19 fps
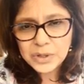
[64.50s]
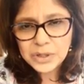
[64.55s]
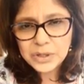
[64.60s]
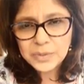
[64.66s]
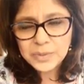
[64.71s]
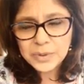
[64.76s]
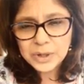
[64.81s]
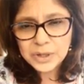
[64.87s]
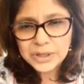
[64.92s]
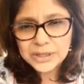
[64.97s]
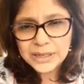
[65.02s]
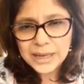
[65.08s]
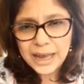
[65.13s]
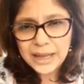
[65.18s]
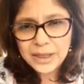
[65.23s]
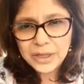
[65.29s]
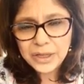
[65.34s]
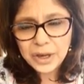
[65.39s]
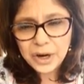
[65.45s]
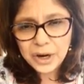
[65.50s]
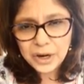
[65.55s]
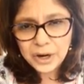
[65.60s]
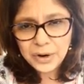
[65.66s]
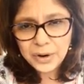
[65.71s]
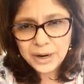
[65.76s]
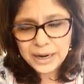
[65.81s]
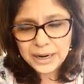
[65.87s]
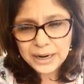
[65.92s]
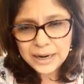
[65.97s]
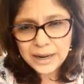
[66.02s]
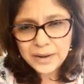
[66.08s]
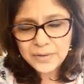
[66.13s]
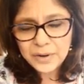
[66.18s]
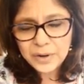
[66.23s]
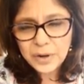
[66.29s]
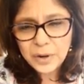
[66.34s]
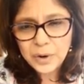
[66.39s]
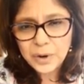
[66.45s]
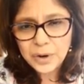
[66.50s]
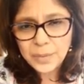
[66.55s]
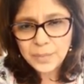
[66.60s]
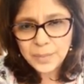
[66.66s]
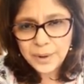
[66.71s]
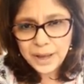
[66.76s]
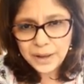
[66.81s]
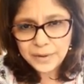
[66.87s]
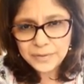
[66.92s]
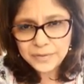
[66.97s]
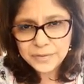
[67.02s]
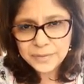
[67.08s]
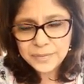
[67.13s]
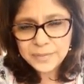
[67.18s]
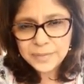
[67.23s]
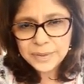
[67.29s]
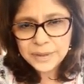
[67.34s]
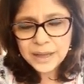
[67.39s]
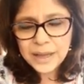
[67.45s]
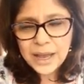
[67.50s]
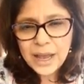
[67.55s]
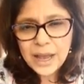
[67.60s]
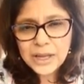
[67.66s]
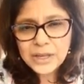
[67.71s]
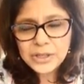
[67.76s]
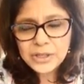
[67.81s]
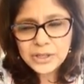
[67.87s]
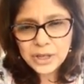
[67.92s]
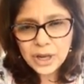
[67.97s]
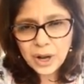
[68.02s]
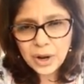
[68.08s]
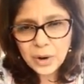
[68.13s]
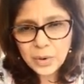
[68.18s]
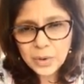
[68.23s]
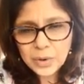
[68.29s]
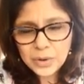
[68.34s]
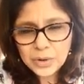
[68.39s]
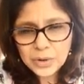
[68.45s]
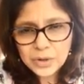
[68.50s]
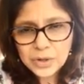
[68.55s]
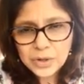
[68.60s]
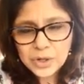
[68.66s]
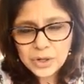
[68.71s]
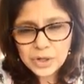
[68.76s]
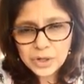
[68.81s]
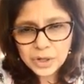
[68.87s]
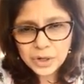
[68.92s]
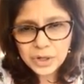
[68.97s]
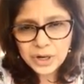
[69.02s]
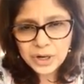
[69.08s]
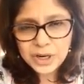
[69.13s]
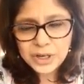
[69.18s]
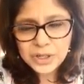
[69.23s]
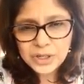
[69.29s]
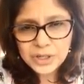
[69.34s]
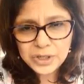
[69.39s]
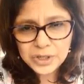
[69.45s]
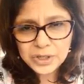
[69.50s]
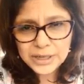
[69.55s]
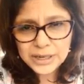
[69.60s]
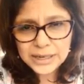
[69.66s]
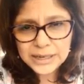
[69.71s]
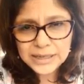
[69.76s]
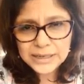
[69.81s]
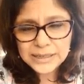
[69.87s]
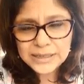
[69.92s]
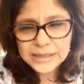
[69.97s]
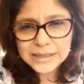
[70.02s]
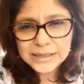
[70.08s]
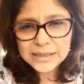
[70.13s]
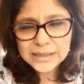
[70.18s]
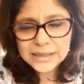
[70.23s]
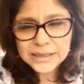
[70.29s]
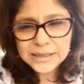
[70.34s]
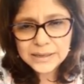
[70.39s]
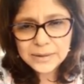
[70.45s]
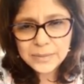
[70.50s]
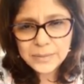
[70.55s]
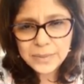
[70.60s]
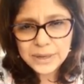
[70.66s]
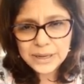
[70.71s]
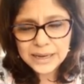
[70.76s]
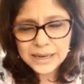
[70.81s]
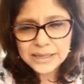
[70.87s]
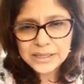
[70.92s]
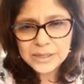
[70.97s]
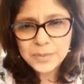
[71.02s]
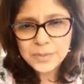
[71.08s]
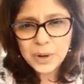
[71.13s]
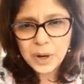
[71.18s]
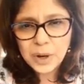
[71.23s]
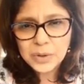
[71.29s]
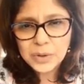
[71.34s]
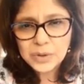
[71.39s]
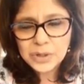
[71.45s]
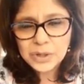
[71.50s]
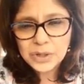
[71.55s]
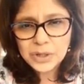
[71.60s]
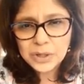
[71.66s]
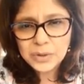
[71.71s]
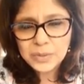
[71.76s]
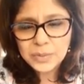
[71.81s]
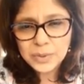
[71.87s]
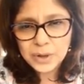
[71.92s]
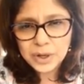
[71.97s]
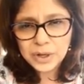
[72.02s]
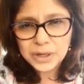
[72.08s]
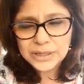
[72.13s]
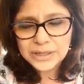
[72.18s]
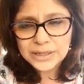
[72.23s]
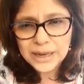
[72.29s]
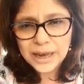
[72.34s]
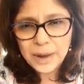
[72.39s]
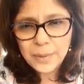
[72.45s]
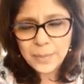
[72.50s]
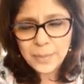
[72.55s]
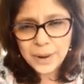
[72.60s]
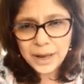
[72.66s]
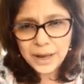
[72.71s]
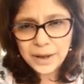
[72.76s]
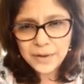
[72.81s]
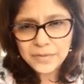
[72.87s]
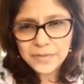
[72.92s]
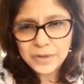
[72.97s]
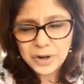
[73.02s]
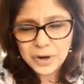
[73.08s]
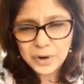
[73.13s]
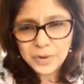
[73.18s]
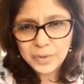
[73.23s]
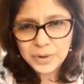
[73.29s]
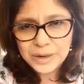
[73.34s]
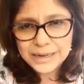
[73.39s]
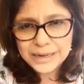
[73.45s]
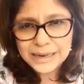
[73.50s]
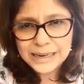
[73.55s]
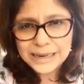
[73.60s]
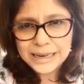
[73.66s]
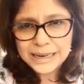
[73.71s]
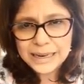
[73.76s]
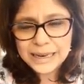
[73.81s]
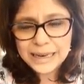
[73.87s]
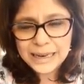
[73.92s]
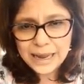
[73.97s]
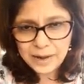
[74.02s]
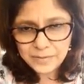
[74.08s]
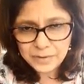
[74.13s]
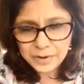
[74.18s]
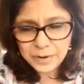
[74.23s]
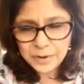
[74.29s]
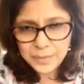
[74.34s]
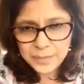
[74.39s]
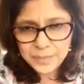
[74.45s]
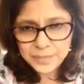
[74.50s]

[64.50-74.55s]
to books at their grade level or above. So, should our students be exposed to books above their reading level?